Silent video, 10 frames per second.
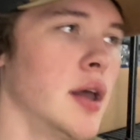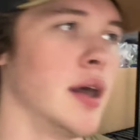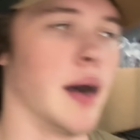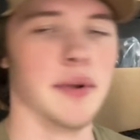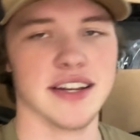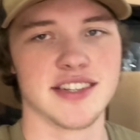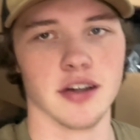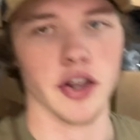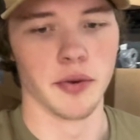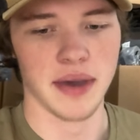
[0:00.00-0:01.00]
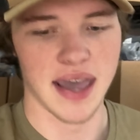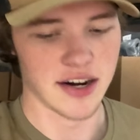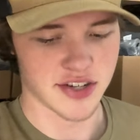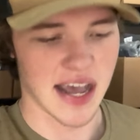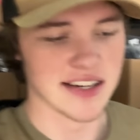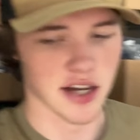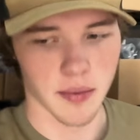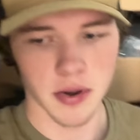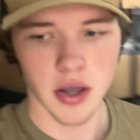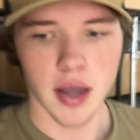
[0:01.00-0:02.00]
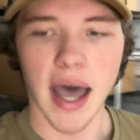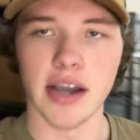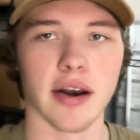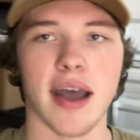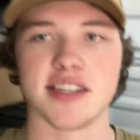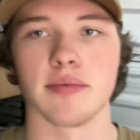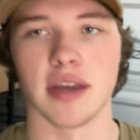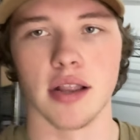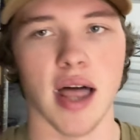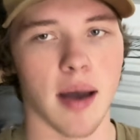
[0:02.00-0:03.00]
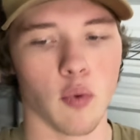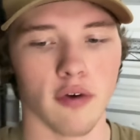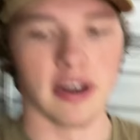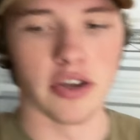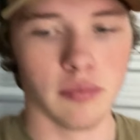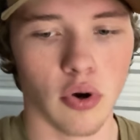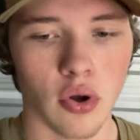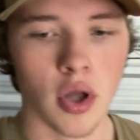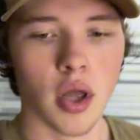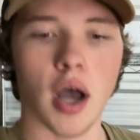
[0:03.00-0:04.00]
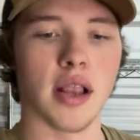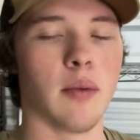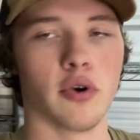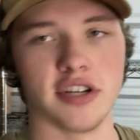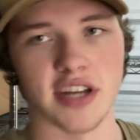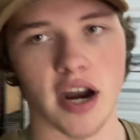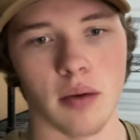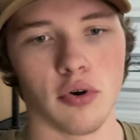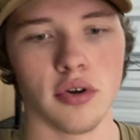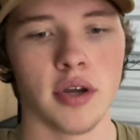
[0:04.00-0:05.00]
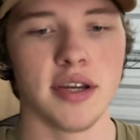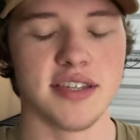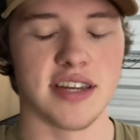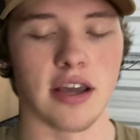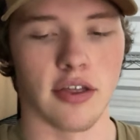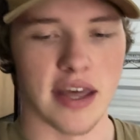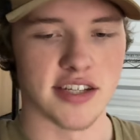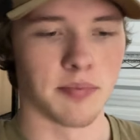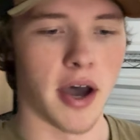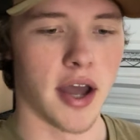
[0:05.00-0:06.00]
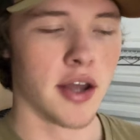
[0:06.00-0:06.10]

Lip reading: I mean, it's still a little bit. It just adds up. I could have had something a lot more valuable, a lot more desirable sitting on that spot.